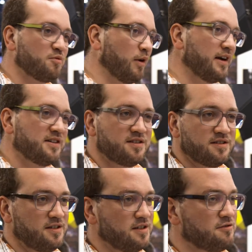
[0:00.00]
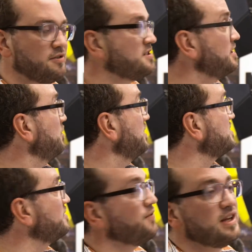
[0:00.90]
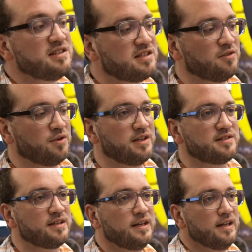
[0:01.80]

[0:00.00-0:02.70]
Y series, V series,